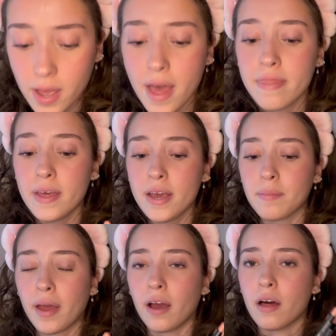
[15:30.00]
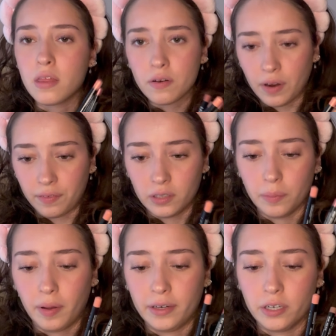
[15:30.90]
And then my other favorite
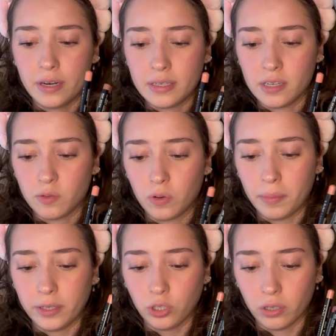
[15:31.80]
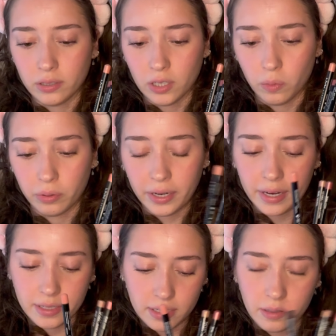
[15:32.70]
lip liner is this one by Charlotte Tilbury.
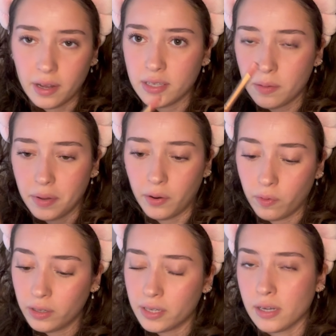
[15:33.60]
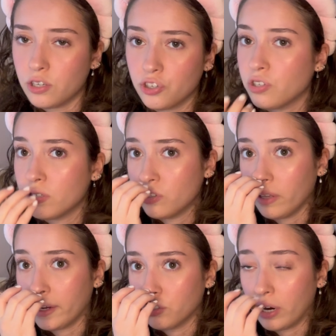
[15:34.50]
It's an, it's a mini one because I just
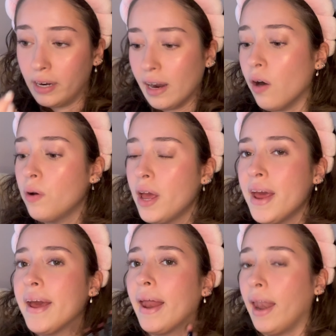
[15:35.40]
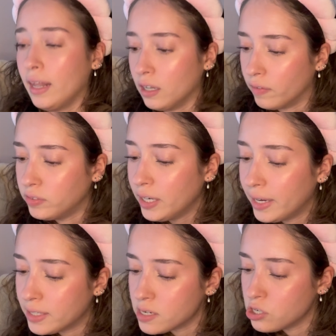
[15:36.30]
like tried it out and I loved
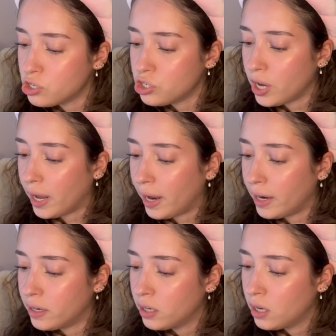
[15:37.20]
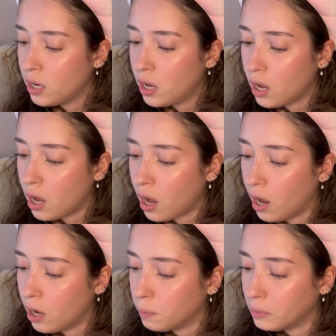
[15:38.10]
it. It's in shade
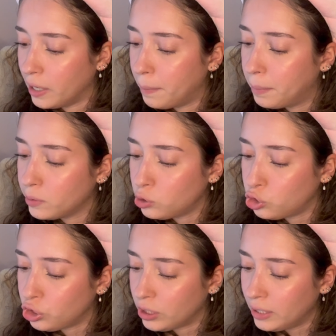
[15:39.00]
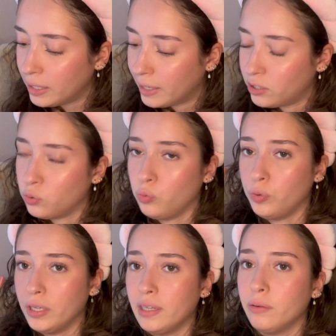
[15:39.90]
um, Lip Cheat. It's
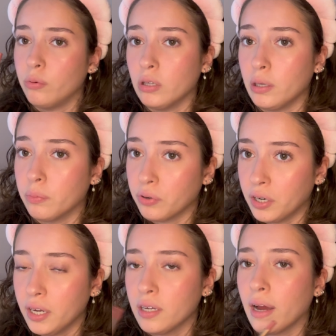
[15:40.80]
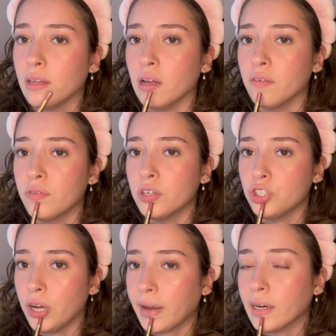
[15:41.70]
really, really pretty. I love the
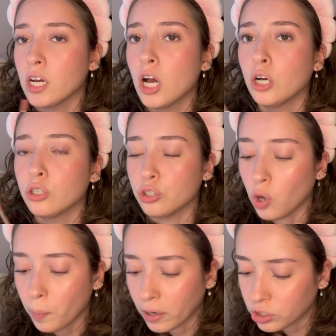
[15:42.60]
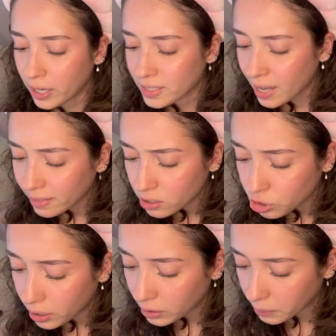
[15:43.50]
shade so much. Is that the
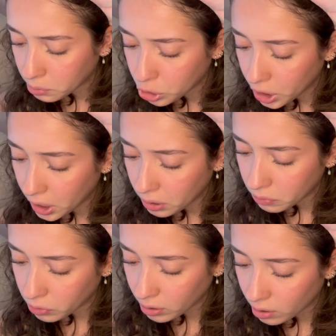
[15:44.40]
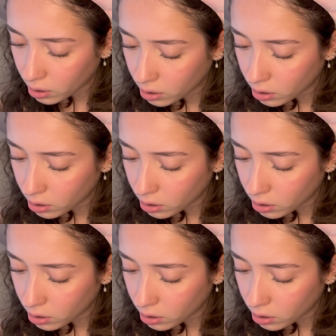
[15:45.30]
shade Lip Cheat or is it the